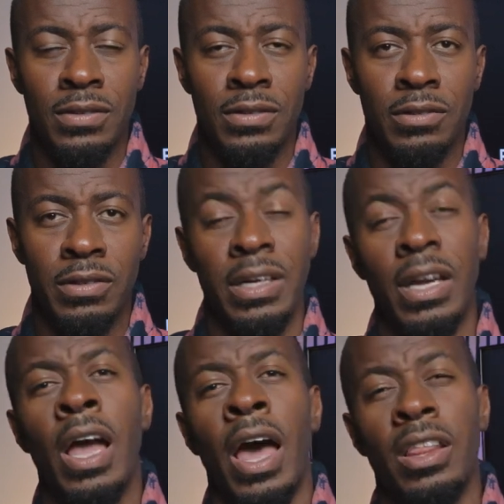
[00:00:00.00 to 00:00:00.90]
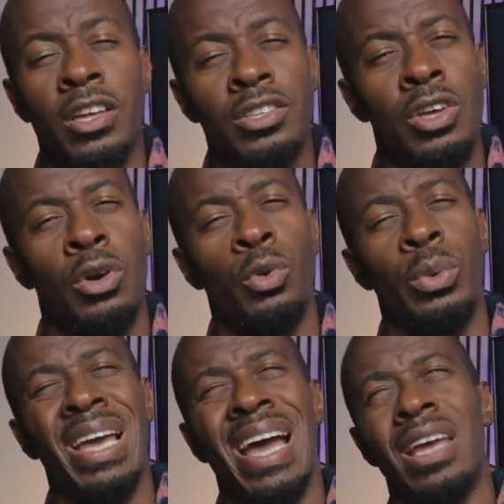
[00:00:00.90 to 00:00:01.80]
Great. I think in total
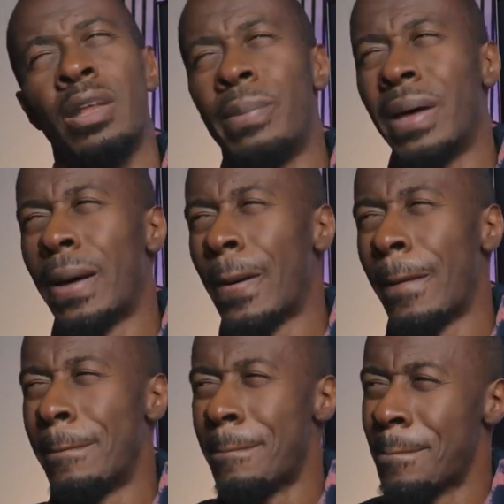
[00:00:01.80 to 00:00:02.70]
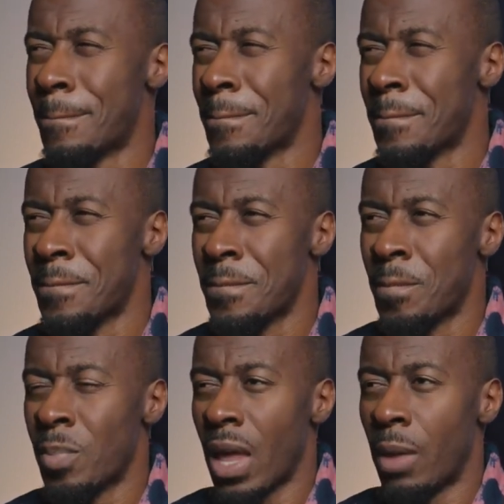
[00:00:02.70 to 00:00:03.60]
we had about,
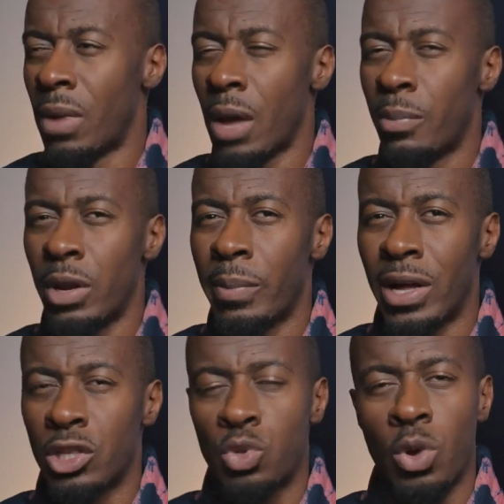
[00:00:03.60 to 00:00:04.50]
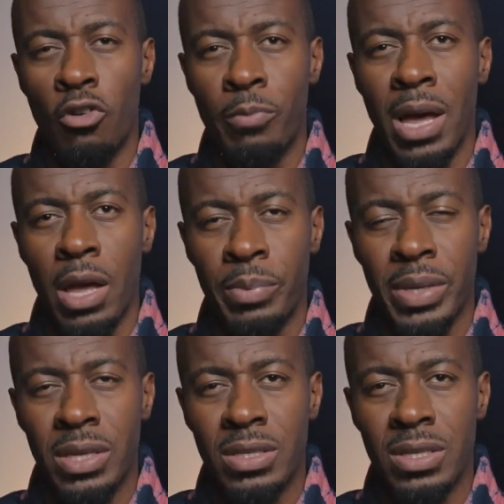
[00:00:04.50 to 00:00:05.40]
it might have been about 12 pattern
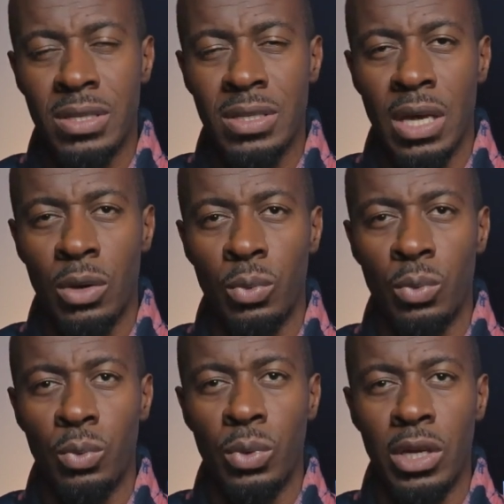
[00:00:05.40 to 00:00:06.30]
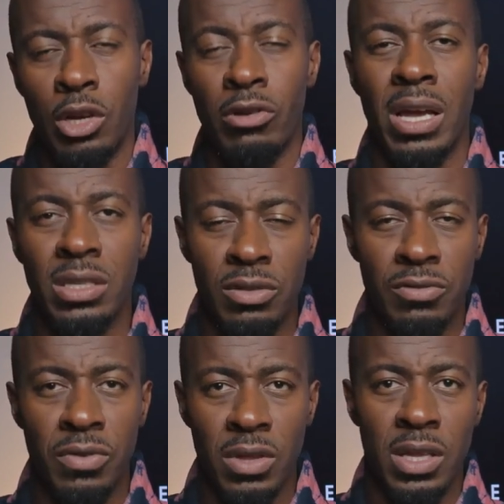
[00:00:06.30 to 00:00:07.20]
pieces that we created
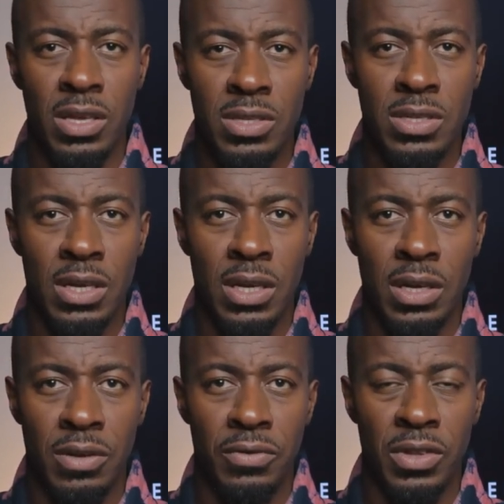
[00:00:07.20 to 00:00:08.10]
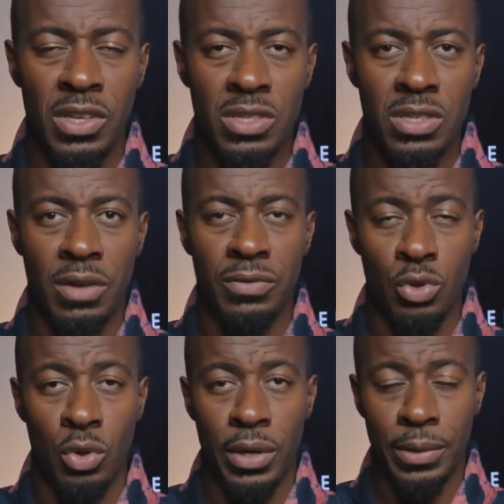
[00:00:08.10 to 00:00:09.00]
for this stuffed
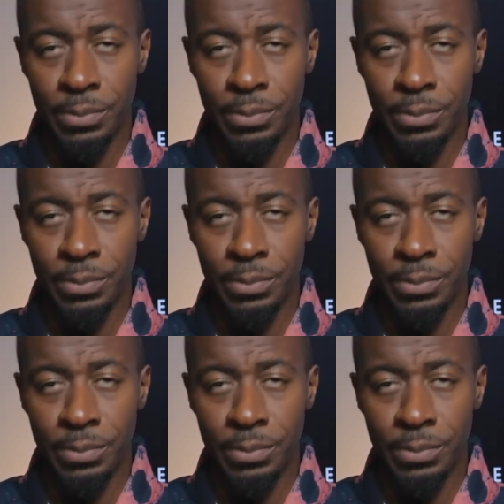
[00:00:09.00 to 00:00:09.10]
toy.